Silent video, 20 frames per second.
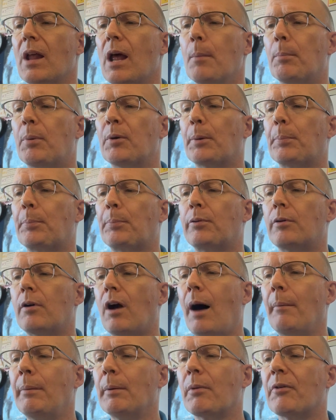But the
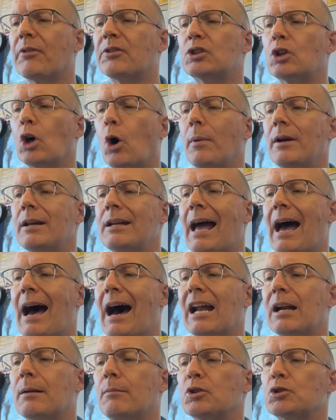problem with so many
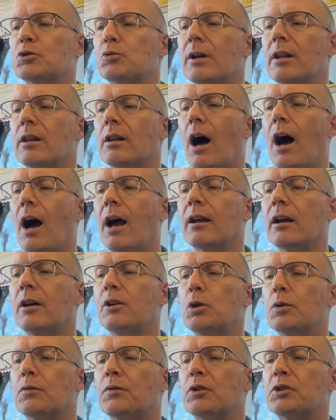animals relying on
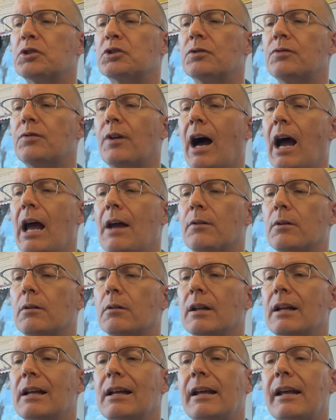you for
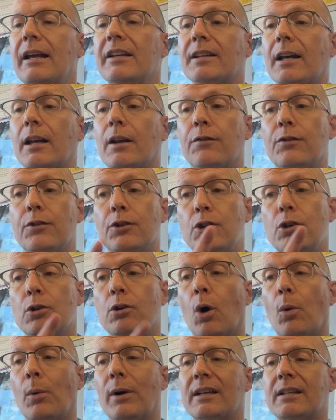survival is that if you
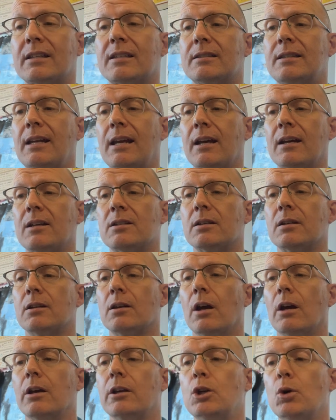go extinct,
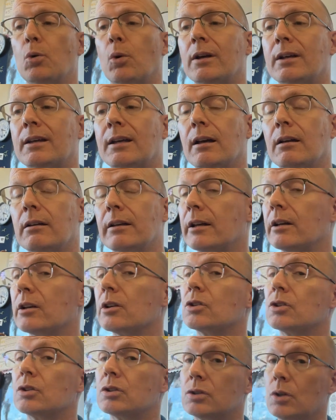you are killing
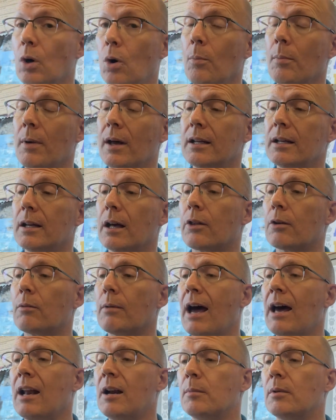so many other
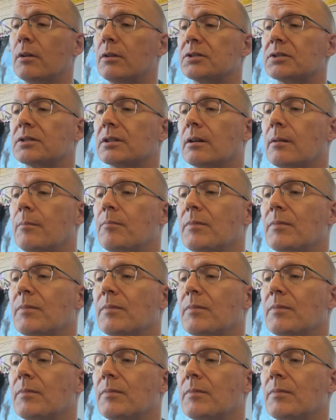animals.